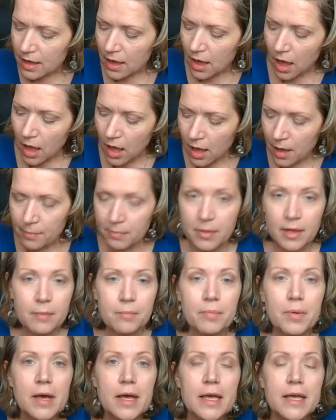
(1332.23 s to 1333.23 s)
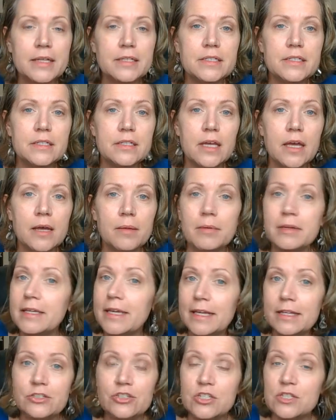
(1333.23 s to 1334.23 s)
But
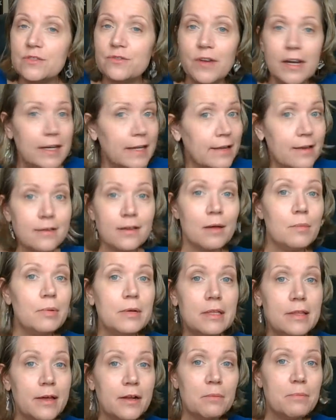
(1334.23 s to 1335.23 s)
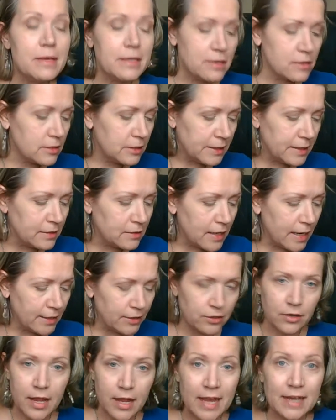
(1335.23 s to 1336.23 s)
again, it's just finding a company that'll make a clean
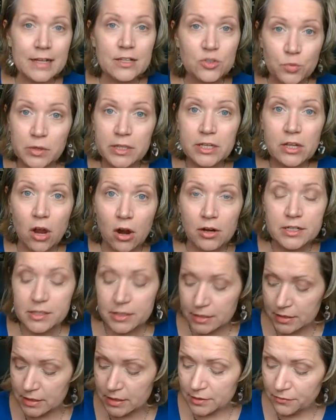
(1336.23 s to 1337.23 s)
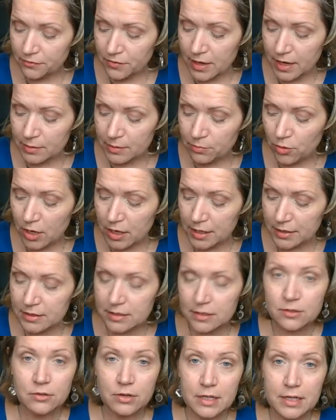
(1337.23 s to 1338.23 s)
liner. And it's really hard to find products,
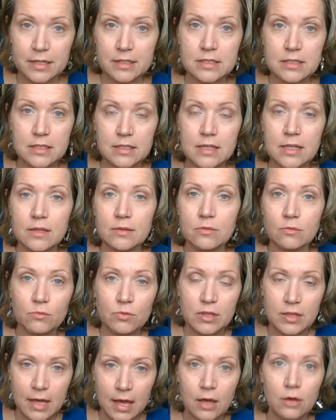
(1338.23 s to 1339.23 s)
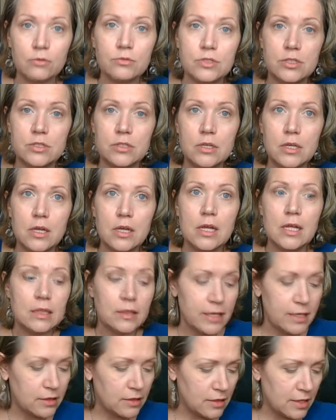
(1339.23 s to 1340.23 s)
ingredients to get without,
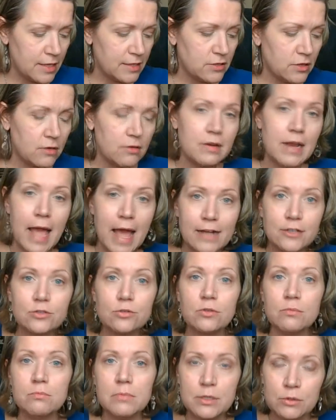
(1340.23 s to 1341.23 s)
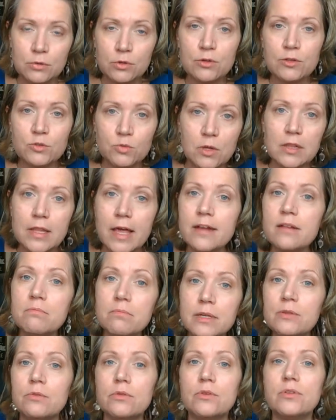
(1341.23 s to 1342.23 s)
like, these are natural minerals. Well, a lot of
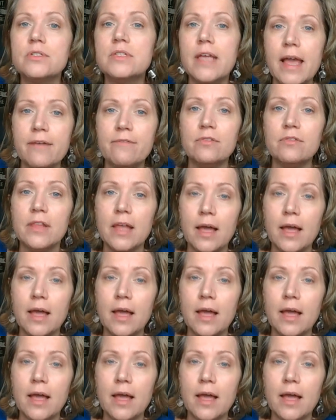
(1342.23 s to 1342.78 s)
minerals have